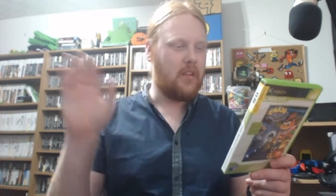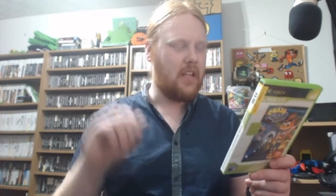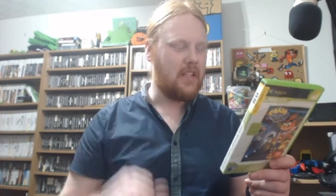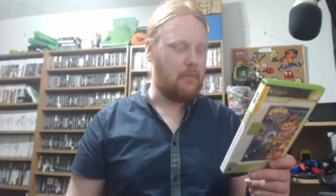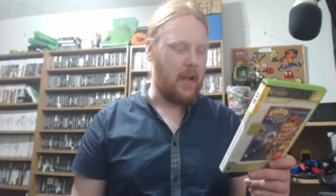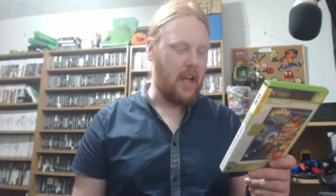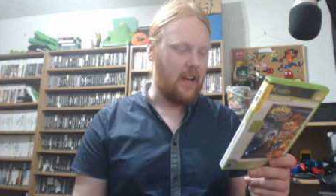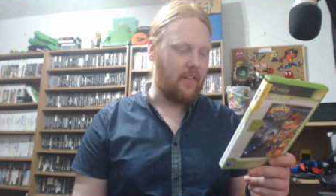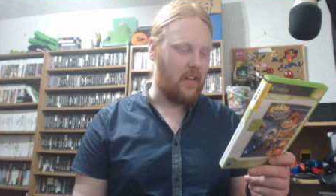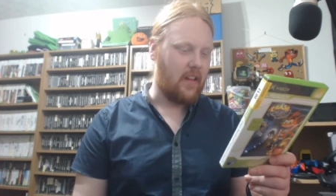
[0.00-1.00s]
disappeared
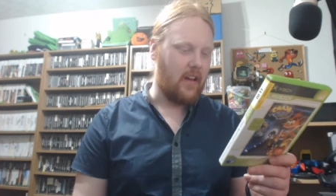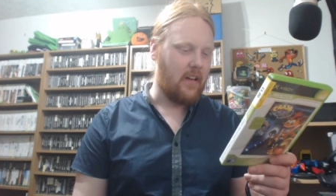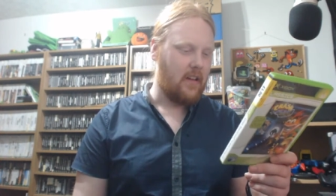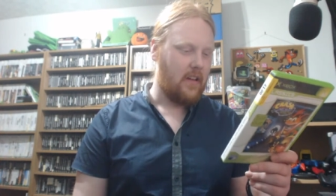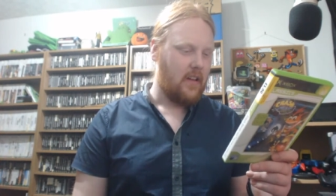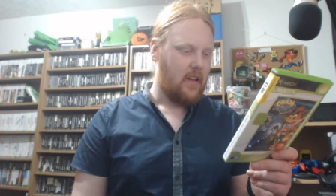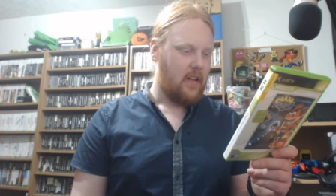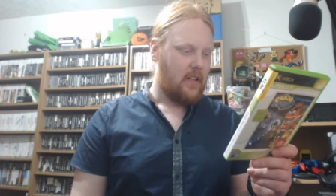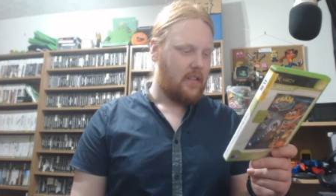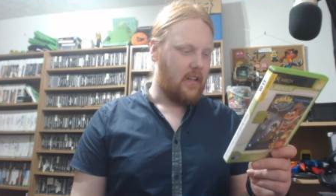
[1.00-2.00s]
after that.
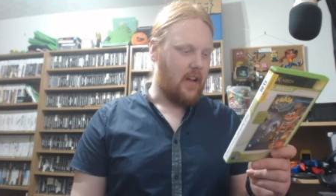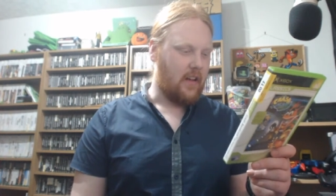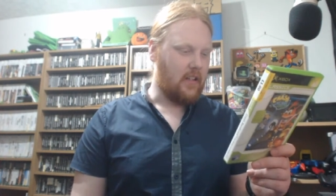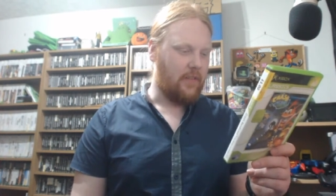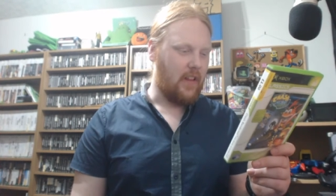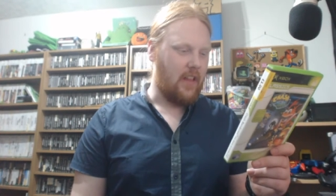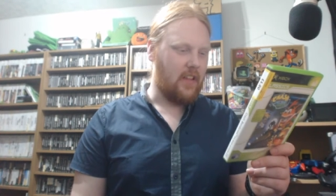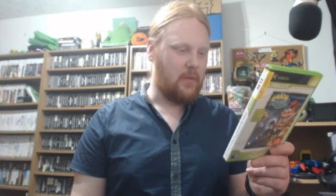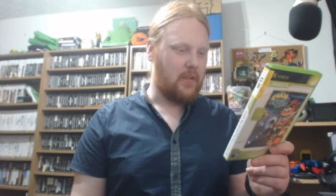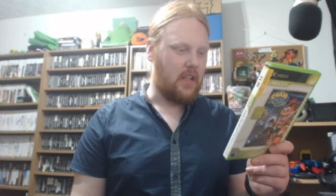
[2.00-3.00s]
So I just feel like
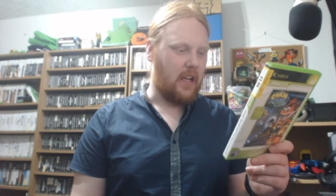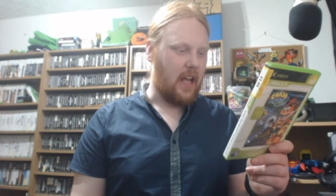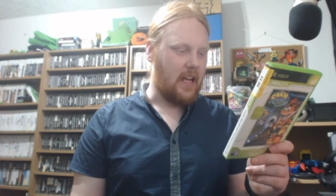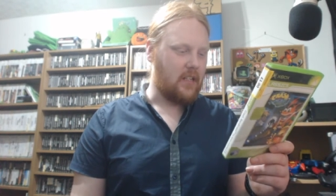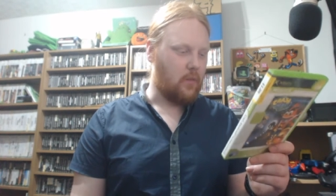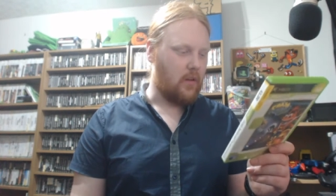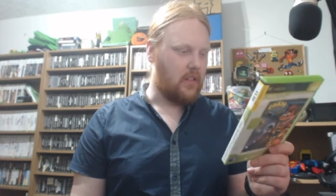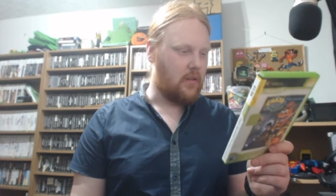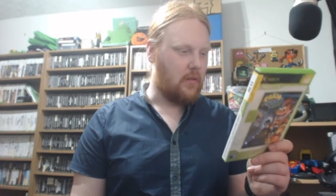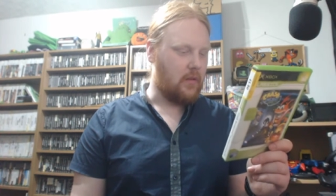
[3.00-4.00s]
this was the last
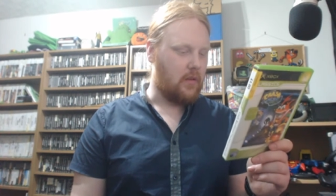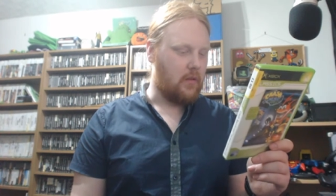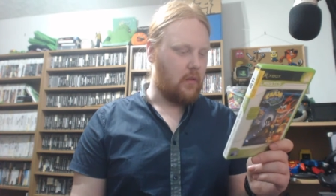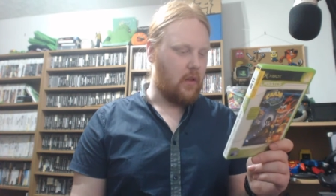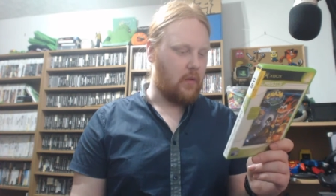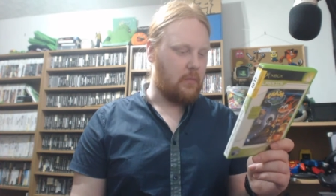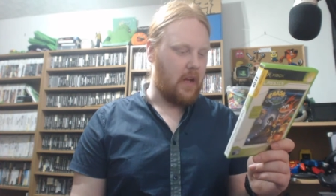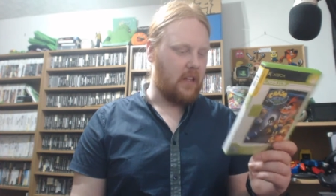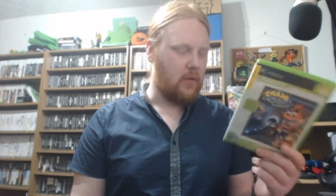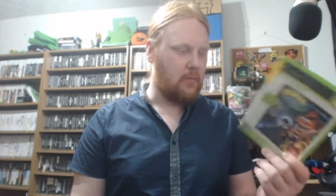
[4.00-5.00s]
one that was
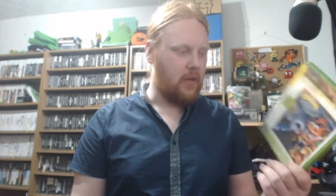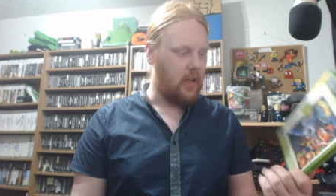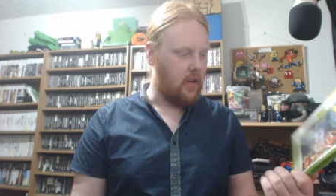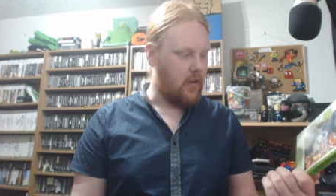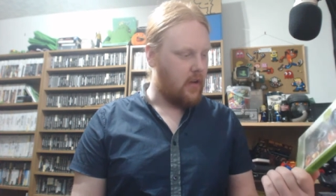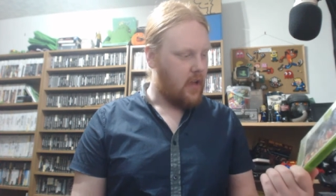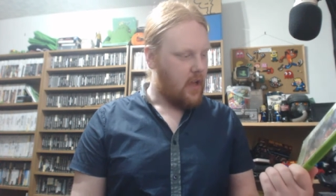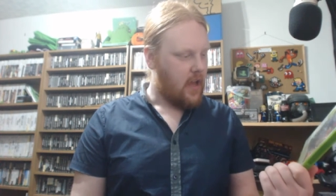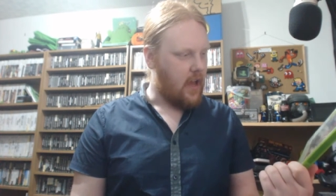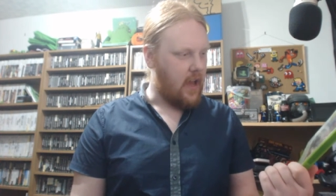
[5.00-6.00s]
made that was pretty good.
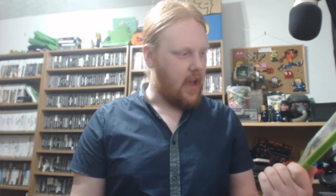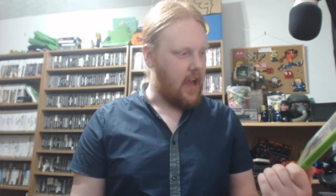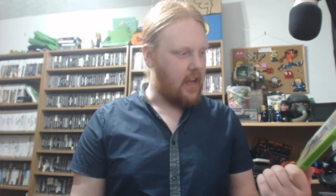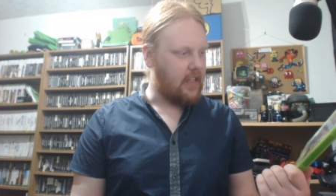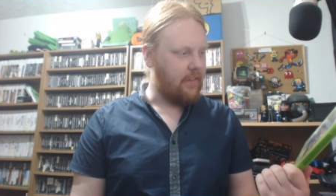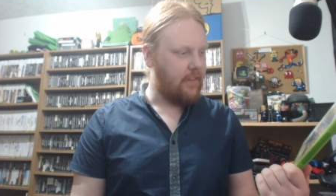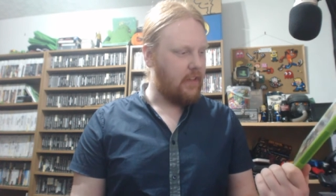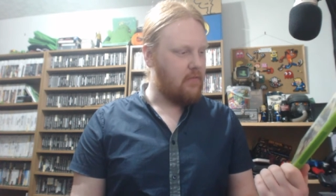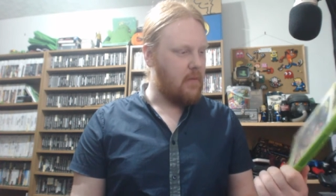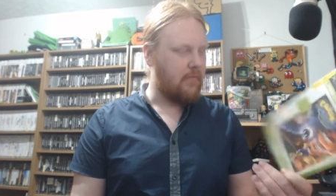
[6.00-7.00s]
I
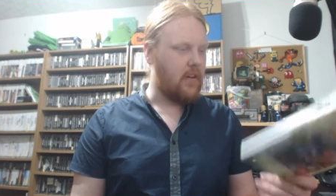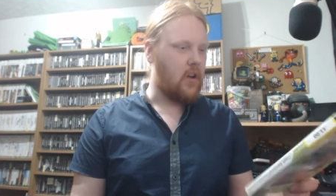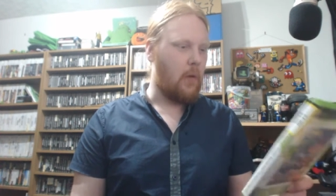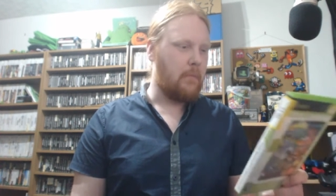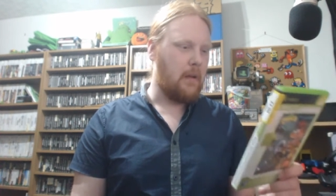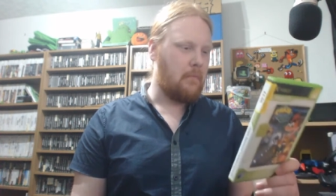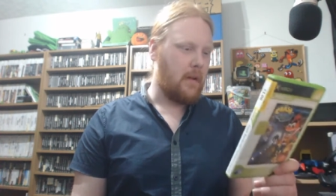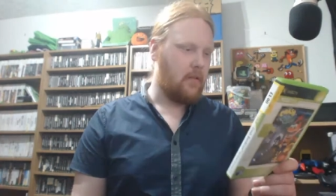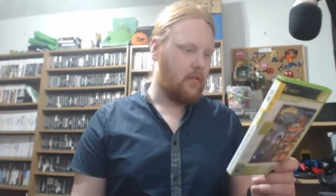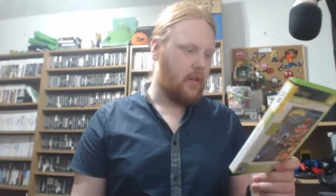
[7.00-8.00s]
definitely remember it not being
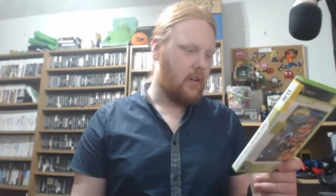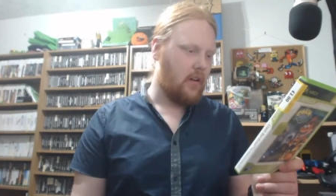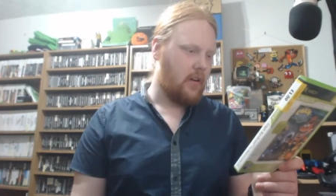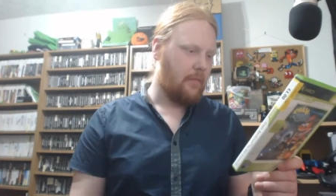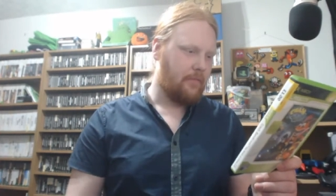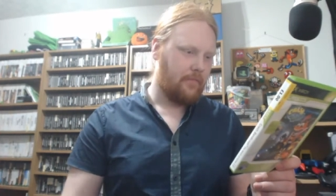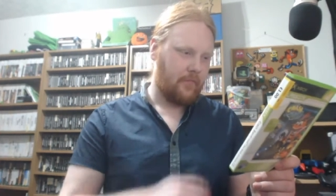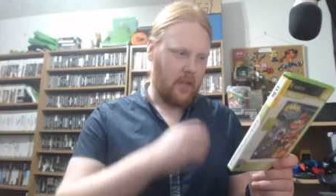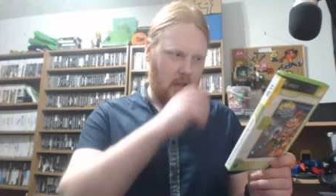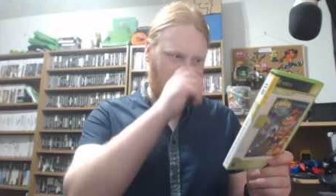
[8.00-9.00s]
by Naughty Dog.
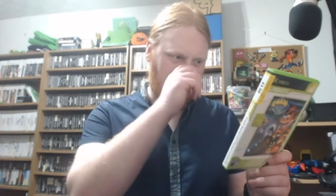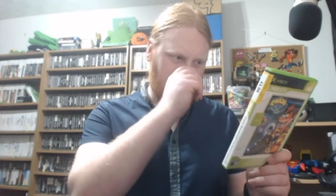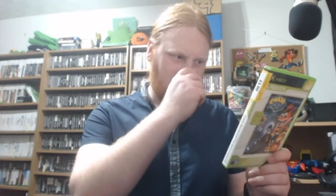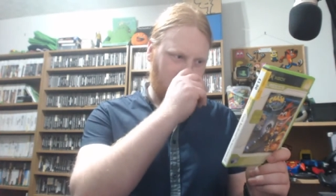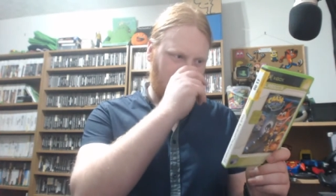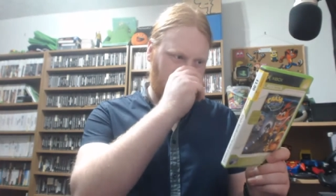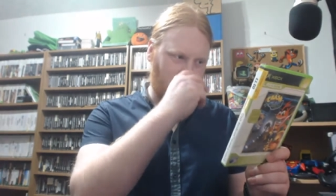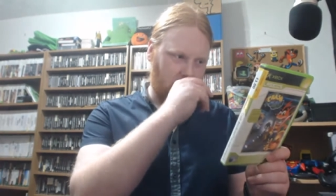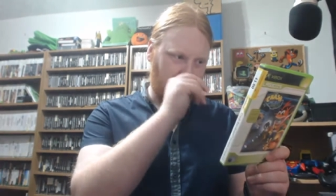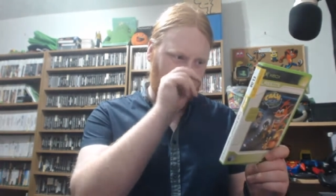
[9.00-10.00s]
Crash
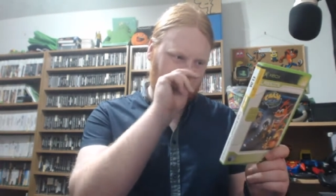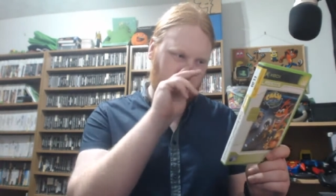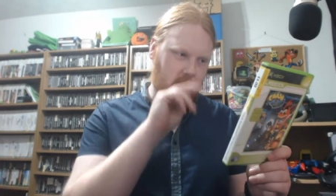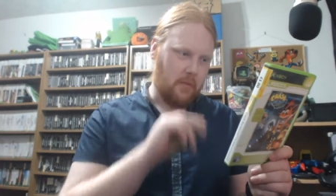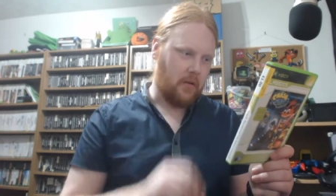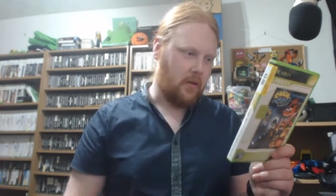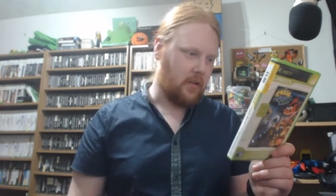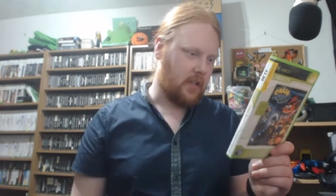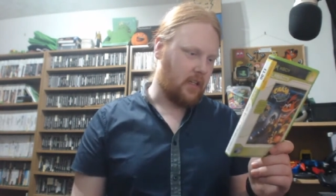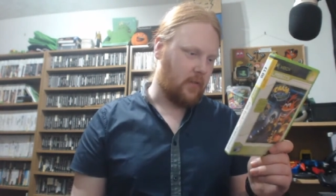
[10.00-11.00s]
Bandicoot is back to stop
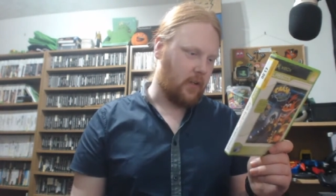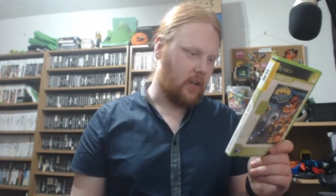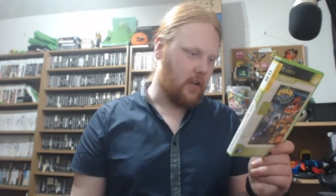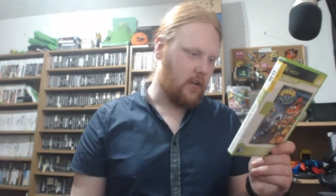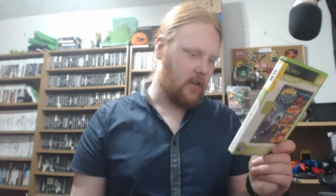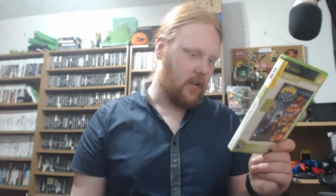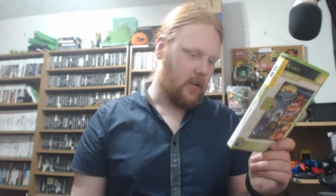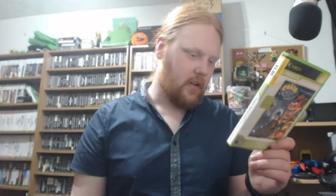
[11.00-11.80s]
Cortex for good.